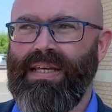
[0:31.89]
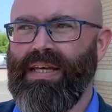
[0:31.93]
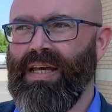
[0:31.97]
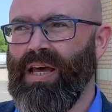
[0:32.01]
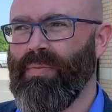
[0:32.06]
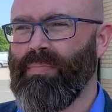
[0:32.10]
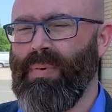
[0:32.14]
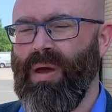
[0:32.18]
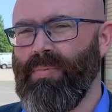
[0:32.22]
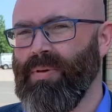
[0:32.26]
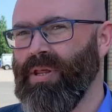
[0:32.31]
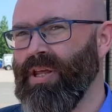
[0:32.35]
and
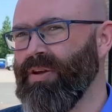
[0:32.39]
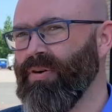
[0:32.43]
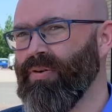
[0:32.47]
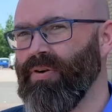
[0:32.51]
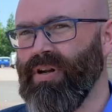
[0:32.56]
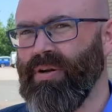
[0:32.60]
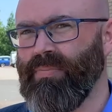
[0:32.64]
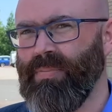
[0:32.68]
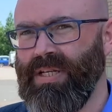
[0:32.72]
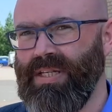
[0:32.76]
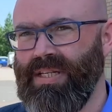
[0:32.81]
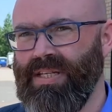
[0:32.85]
maybe they're not
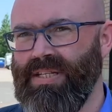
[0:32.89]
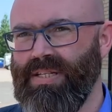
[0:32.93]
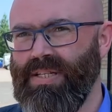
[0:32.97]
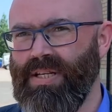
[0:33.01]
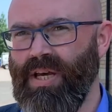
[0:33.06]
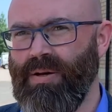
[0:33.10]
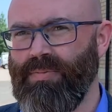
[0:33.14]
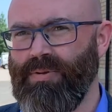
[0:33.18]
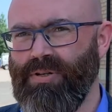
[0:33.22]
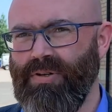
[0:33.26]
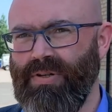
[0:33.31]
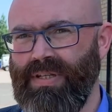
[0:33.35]
going to be
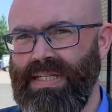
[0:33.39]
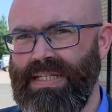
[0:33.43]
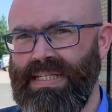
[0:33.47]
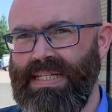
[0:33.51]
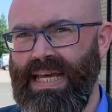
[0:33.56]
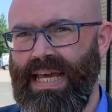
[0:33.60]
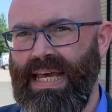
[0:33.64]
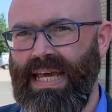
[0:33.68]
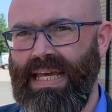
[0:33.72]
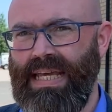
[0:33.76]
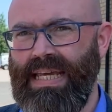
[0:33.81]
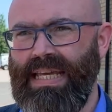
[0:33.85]
disturbed during the
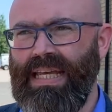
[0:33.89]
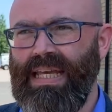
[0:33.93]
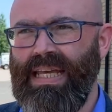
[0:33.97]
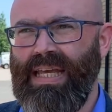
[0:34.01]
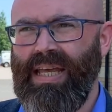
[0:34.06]
day.